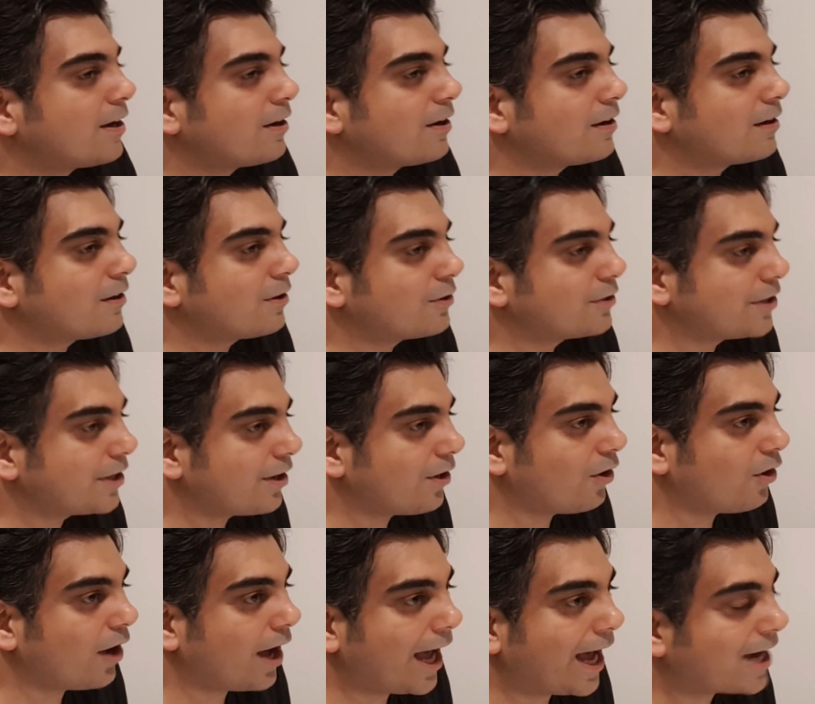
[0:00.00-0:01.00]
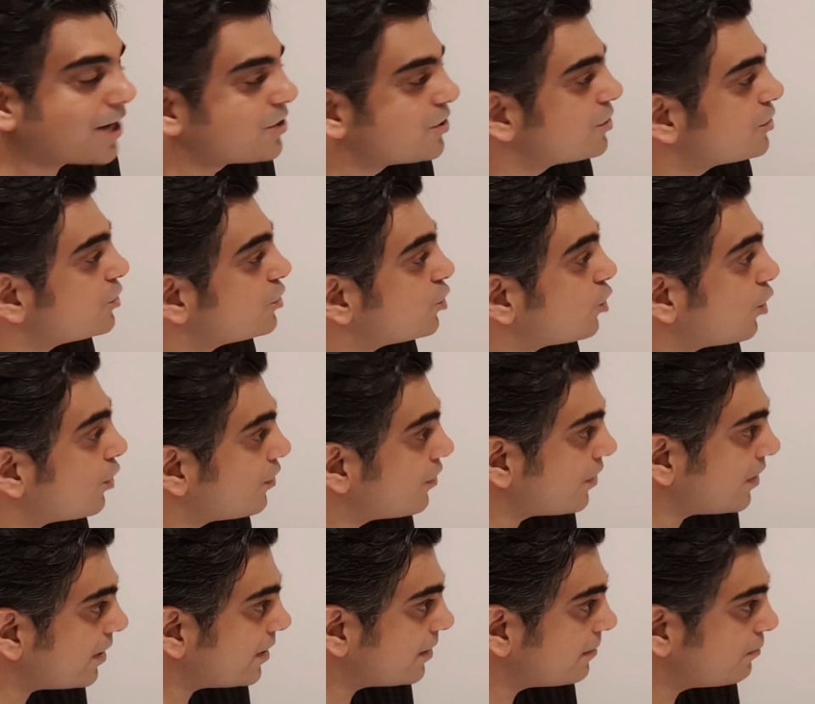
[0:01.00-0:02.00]
on the action
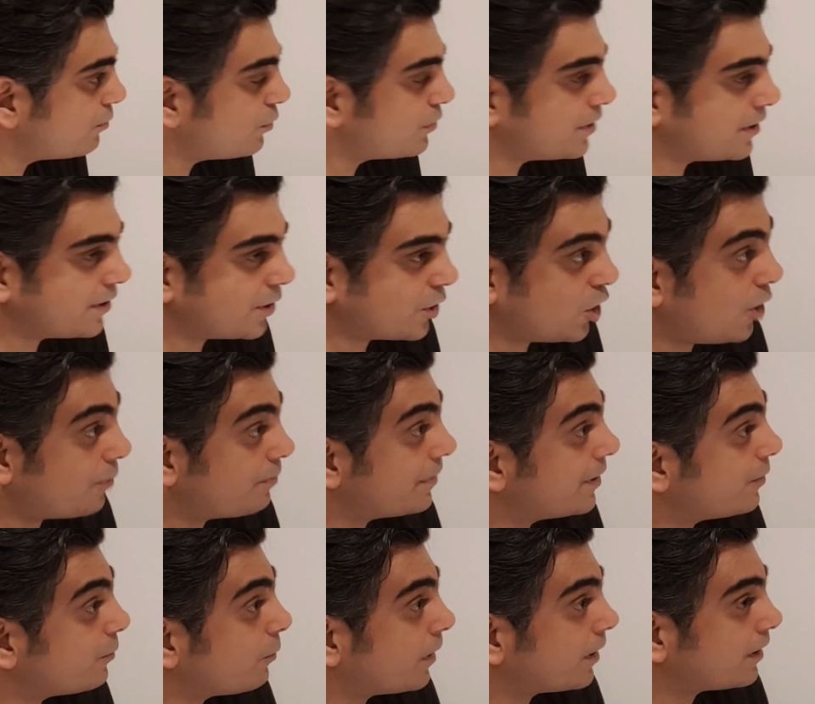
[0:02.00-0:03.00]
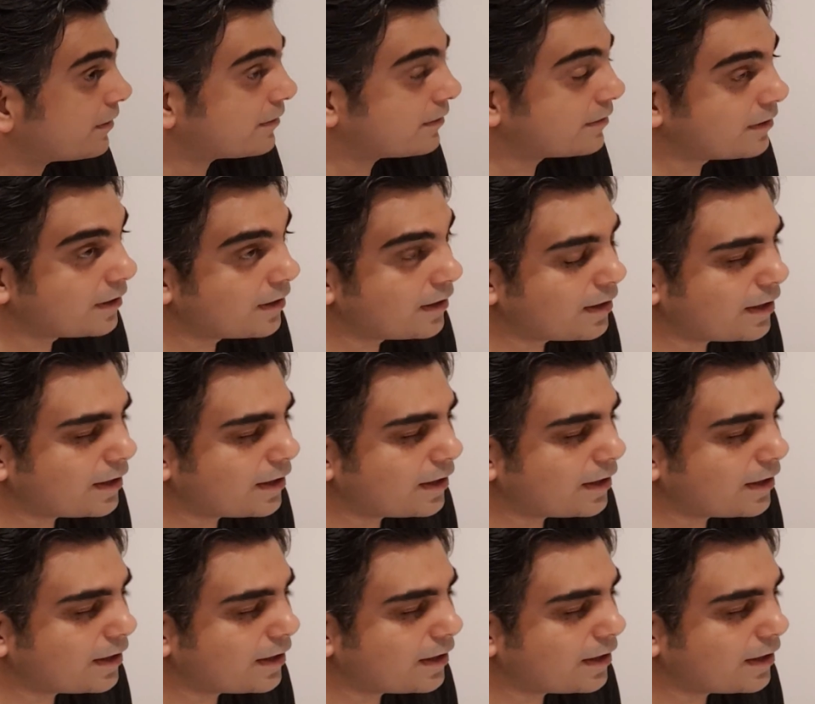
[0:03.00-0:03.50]
genre more than the comedy ones,